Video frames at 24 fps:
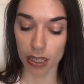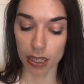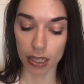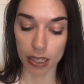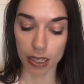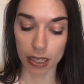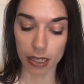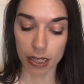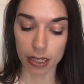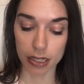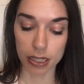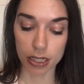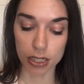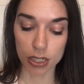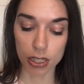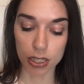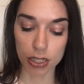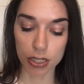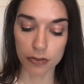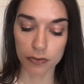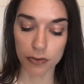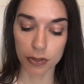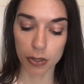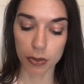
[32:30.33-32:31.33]
In addition
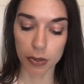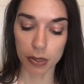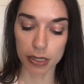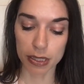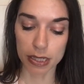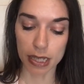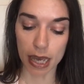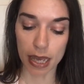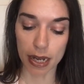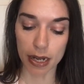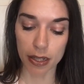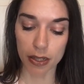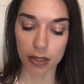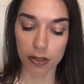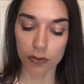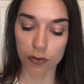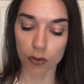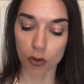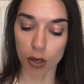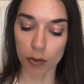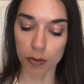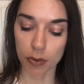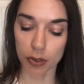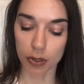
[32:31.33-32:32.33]
to viewing data in the
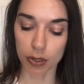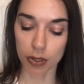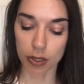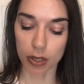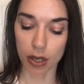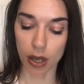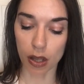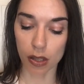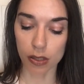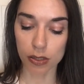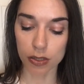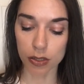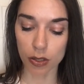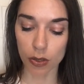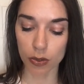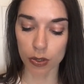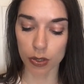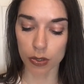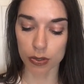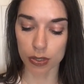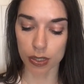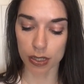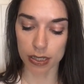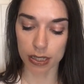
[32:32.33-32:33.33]
form, you can also
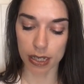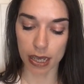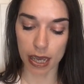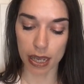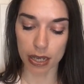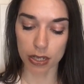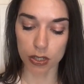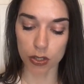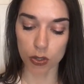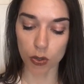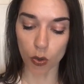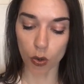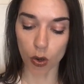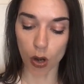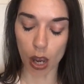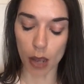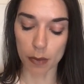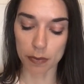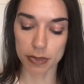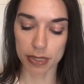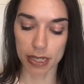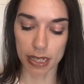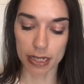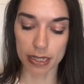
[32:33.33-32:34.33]
use it to enter or
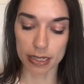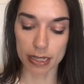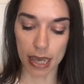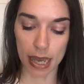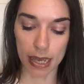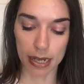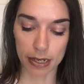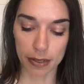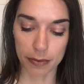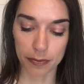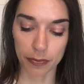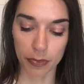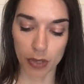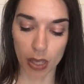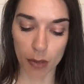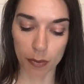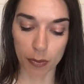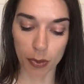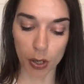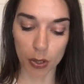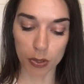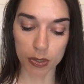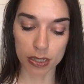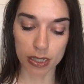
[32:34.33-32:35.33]
update data, a
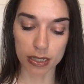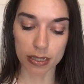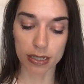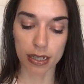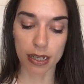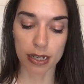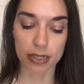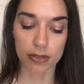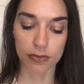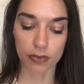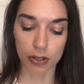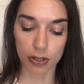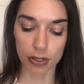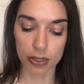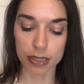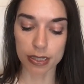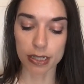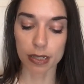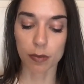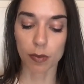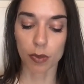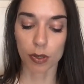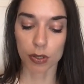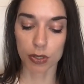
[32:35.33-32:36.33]
process that is very
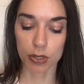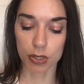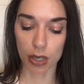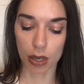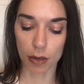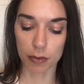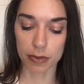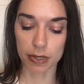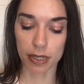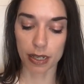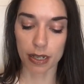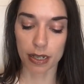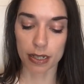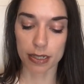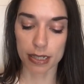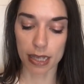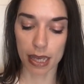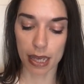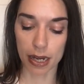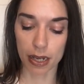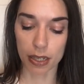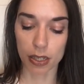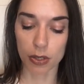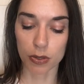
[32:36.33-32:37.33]
similar to updating
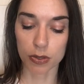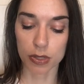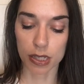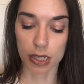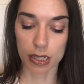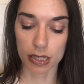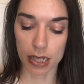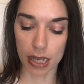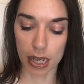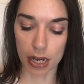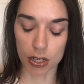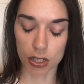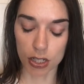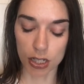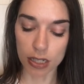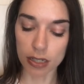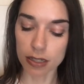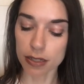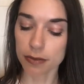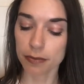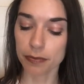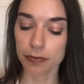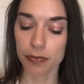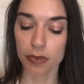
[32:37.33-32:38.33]
data using a data
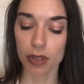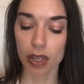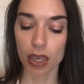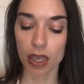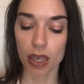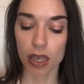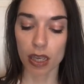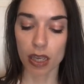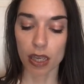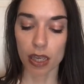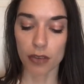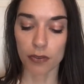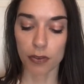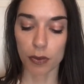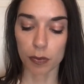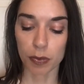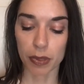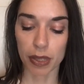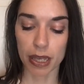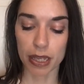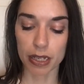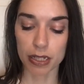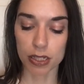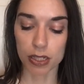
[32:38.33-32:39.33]
sheet. If you
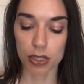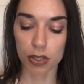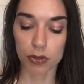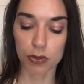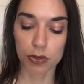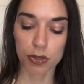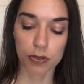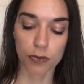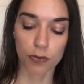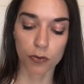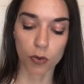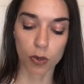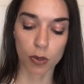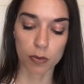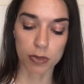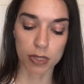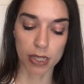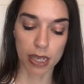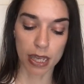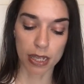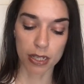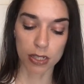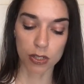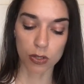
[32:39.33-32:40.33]
plan to use the form
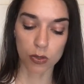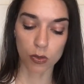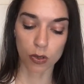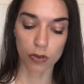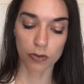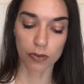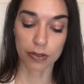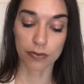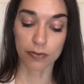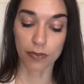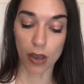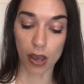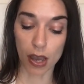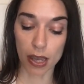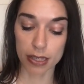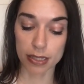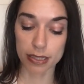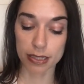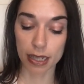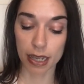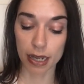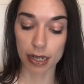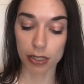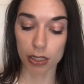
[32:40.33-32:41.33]
to enter or revise
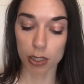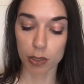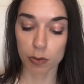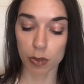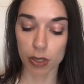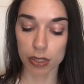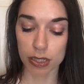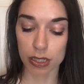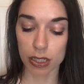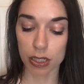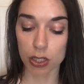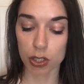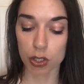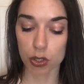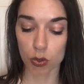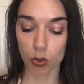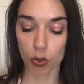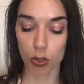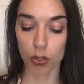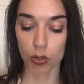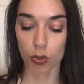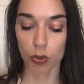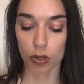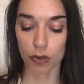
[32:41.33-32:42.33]
data, you must ensure
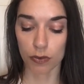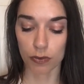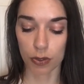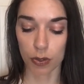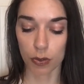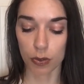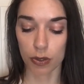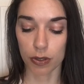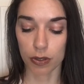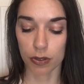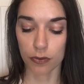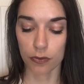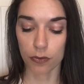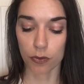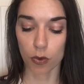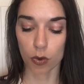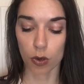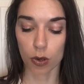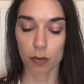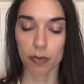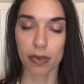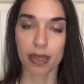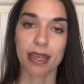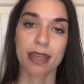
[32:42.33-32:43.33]
you are viewing the
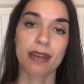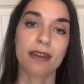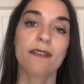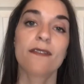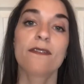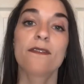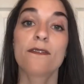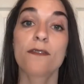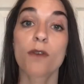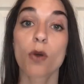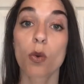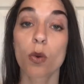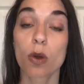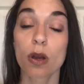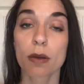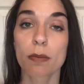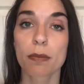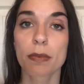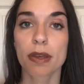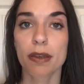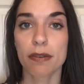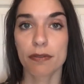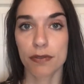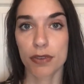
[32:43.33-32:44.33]
form in Form
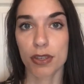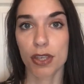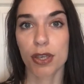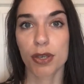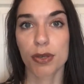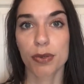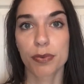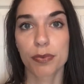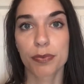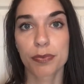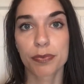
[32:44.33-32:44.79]
View.